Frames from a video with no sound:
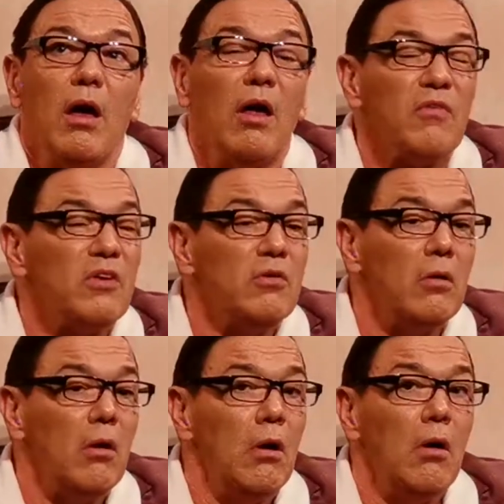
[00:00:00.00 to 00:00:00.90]
I said,
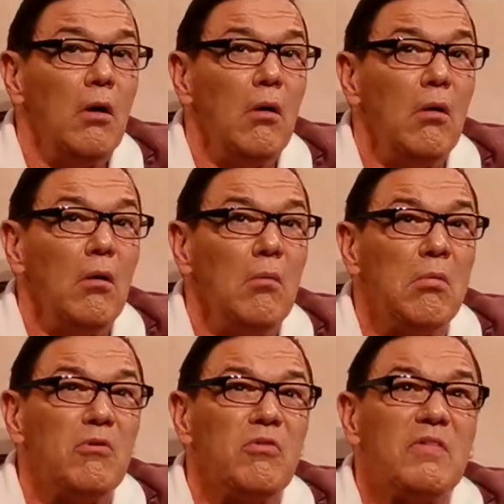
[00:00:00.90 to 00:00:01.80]

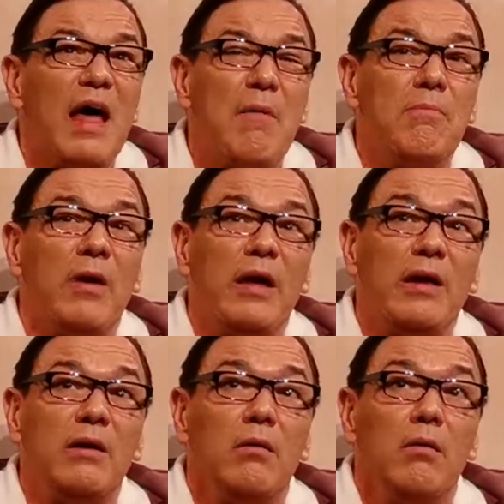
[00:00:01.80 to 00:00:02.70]
what does that
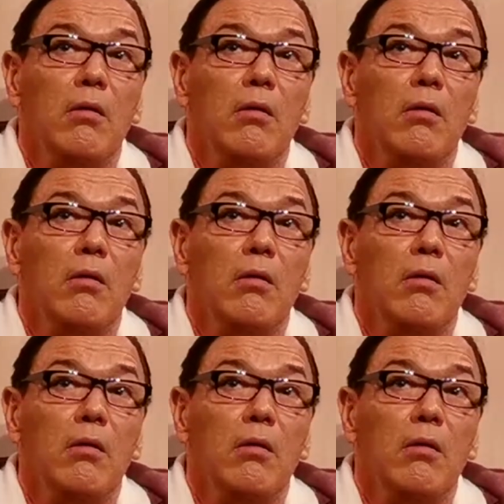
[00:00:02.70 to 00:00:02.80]
mean?